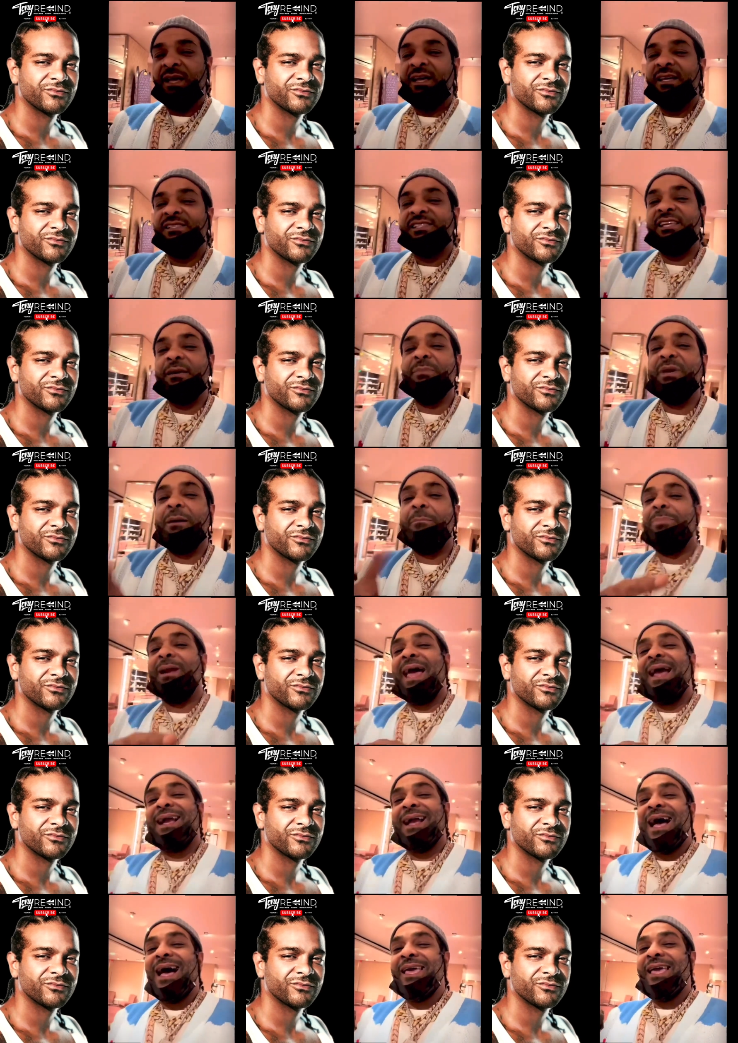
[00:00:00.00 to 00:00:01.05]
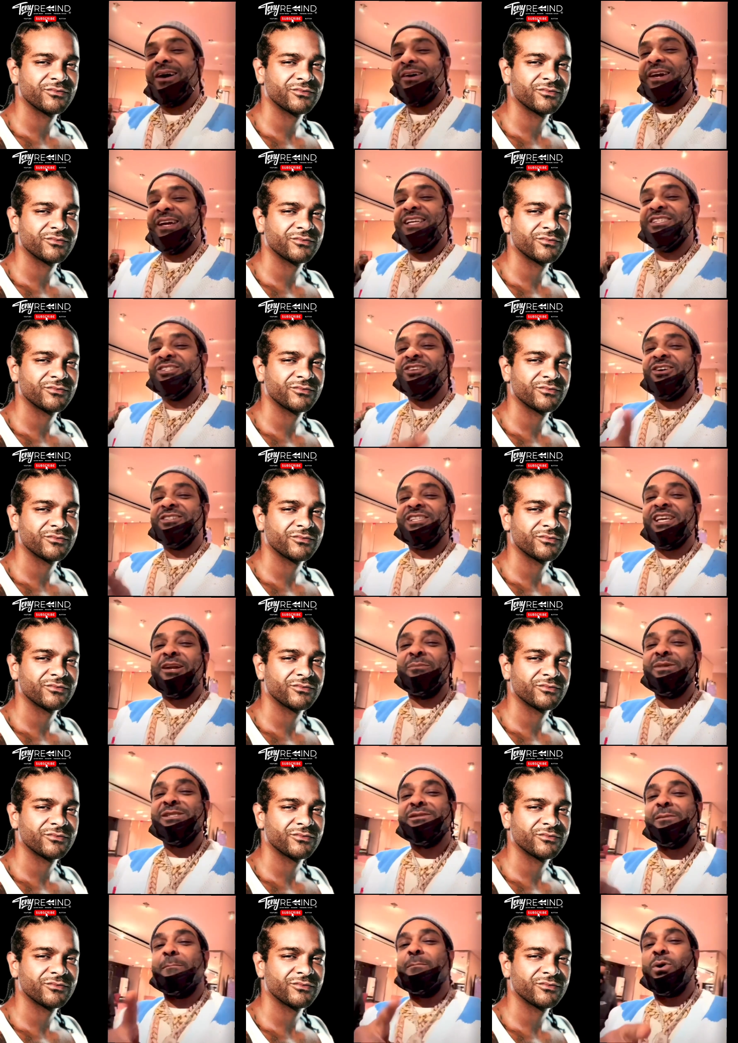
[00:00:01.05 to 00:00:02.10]
Speaker 1: Send me a black guy out here to start telling me
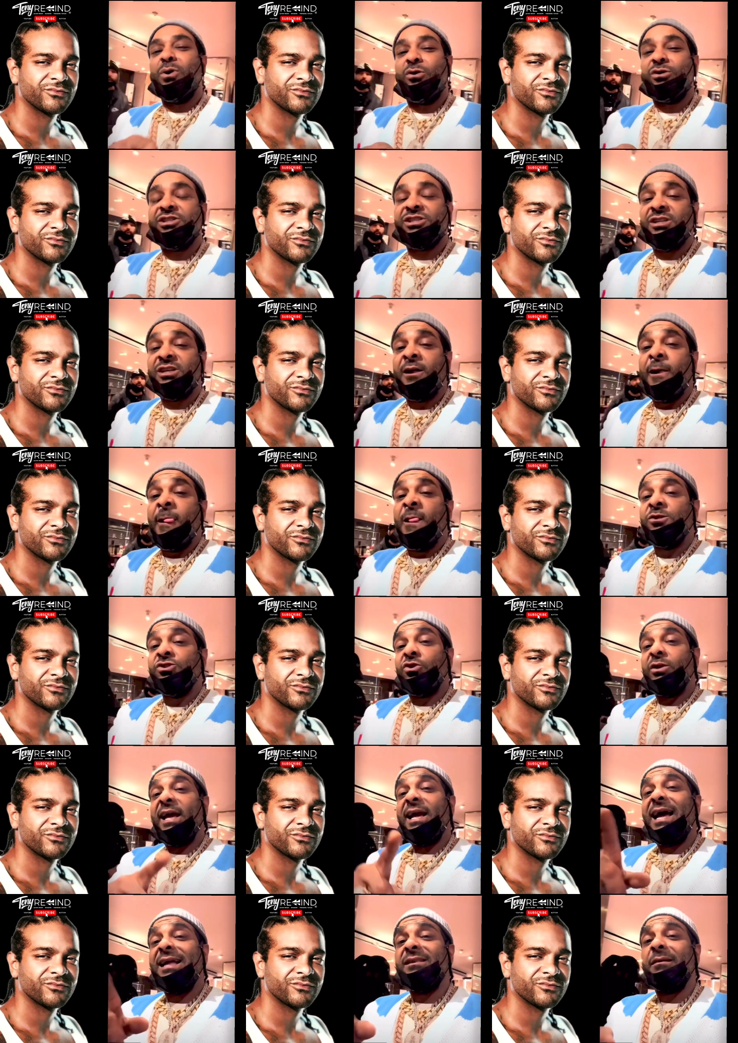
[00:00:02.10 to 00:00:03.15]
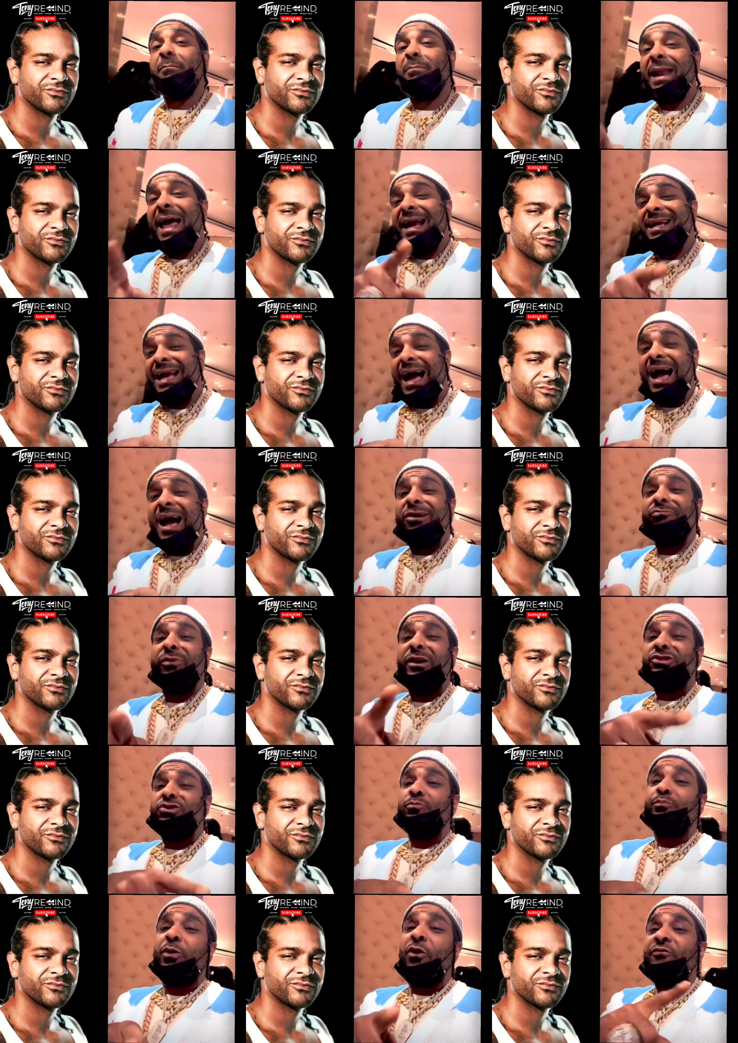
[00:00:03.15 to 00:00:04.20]
some bullshit. So they got the black guy
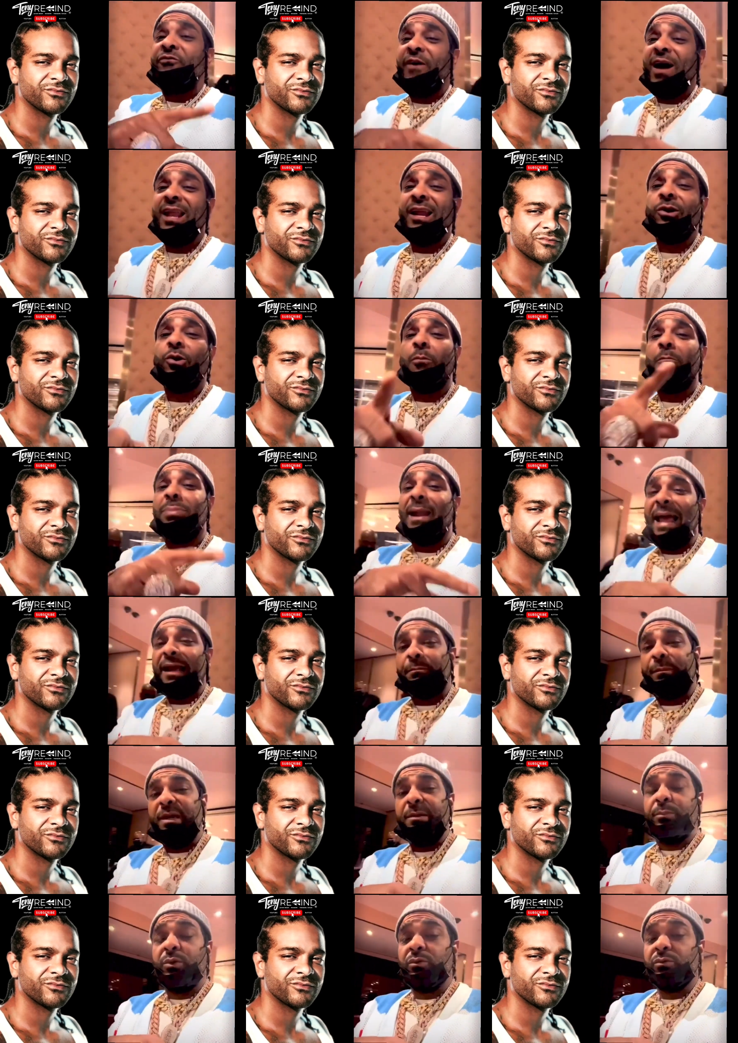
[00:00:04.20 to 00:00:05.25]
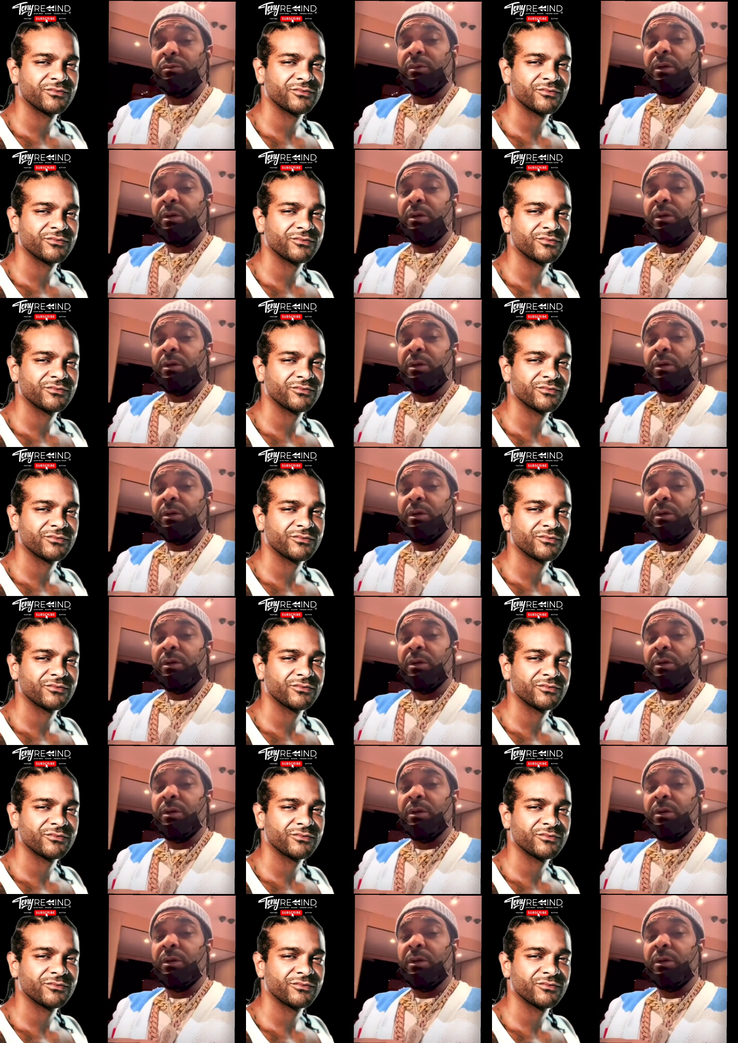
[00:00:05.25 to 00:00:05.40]
racial profiling on black people.